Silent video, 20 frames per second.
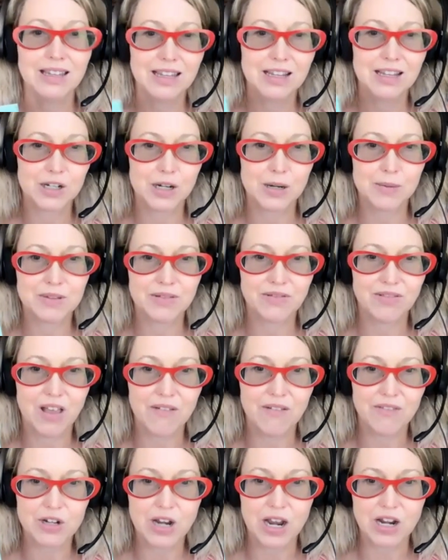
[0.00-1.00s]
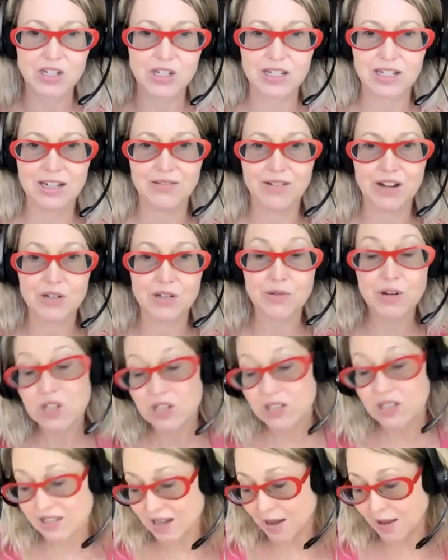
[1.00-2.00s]
in terms of law of attraction in Write to
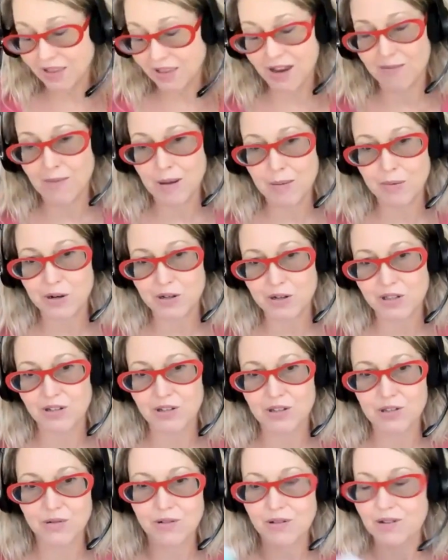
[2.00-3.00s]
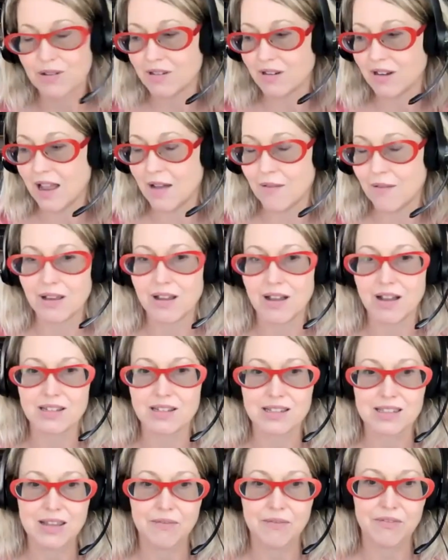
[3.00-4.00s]
Riches has got a lot of my personal stories on how i got
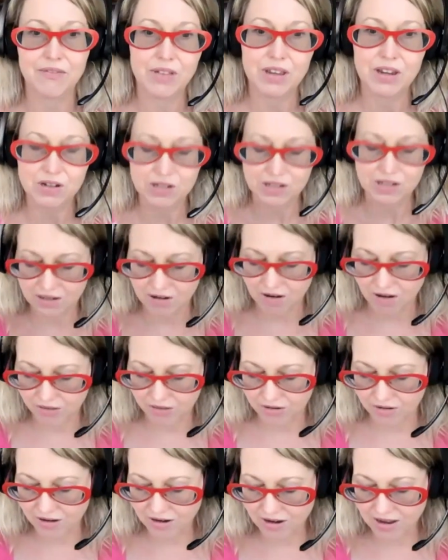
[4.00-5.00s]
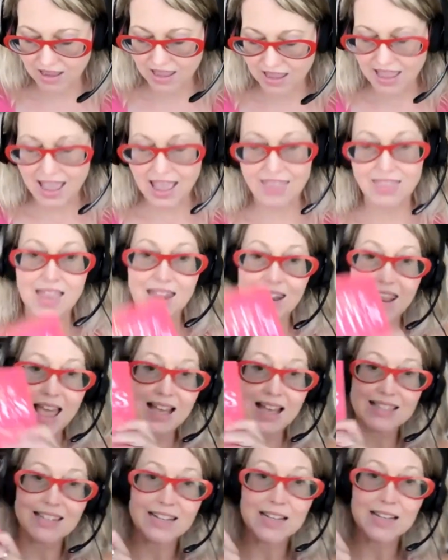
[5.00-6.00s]
to seven figures as an author and then it
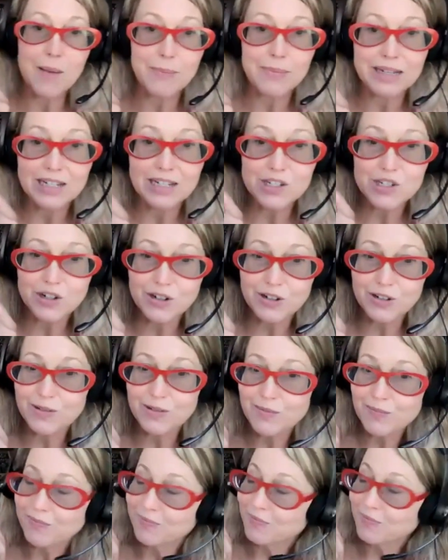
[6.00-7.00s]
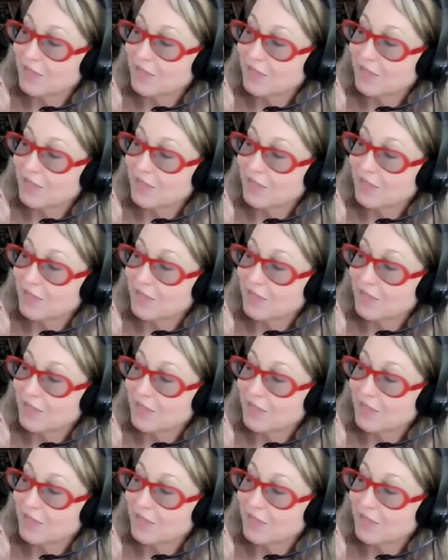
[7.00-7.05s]
has an accompanying journal